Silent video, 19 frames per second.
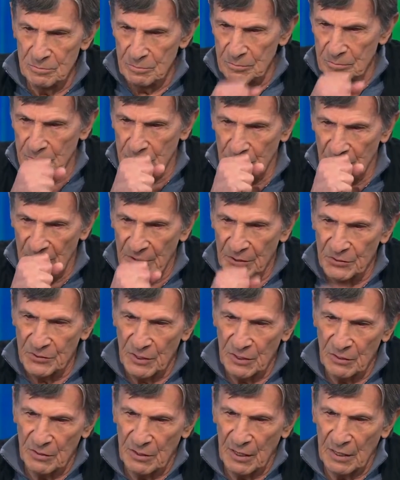
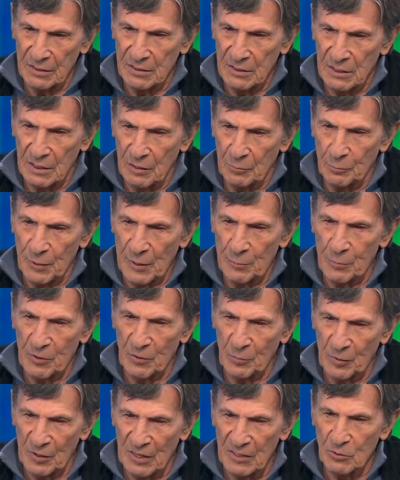is that
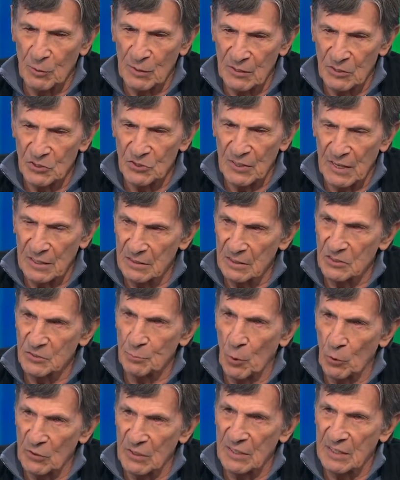people have begun to understand that
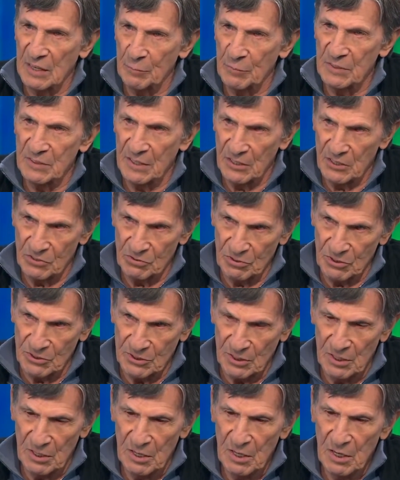smoking can be
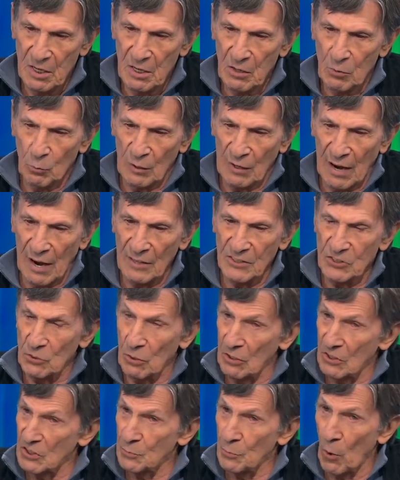dangerous. When I
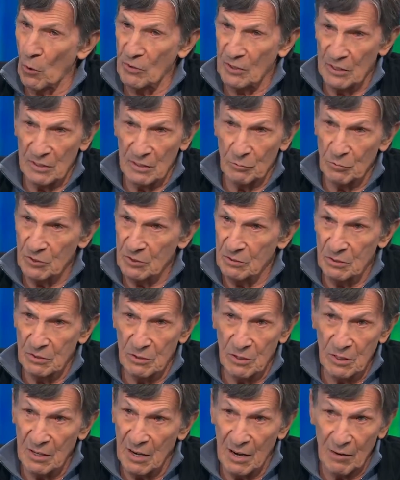started smoking, you
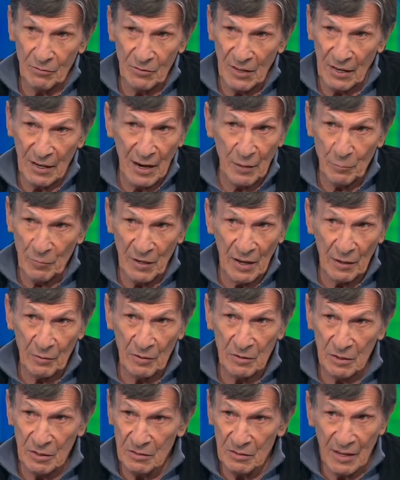didn't have that
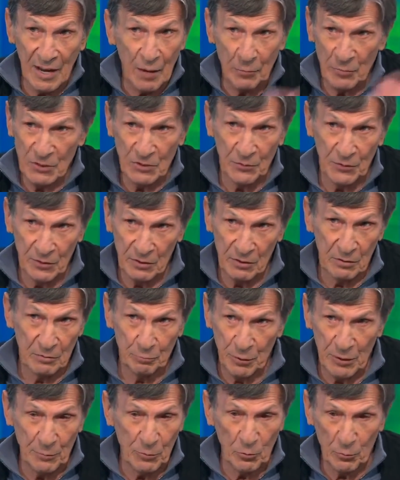in the
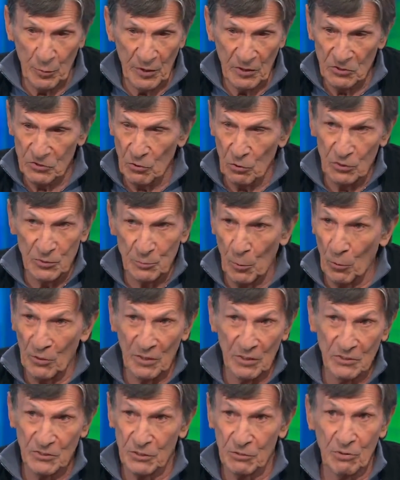atmosphere. People being told
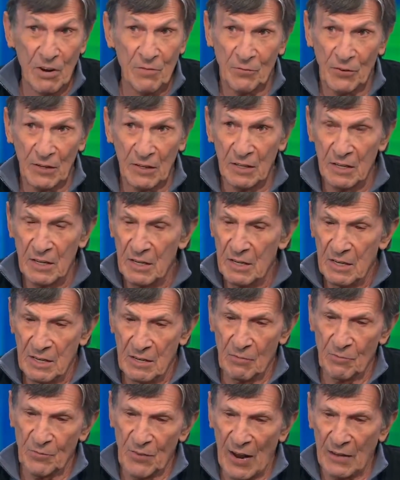smoking is terrific.
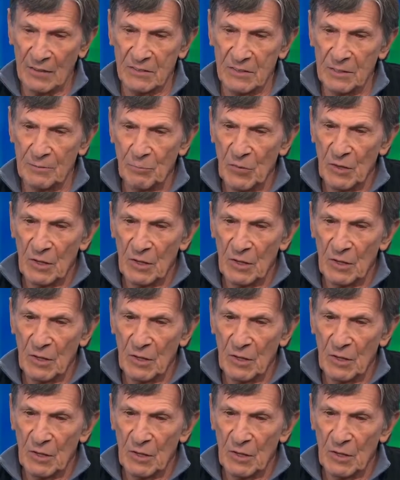In fact,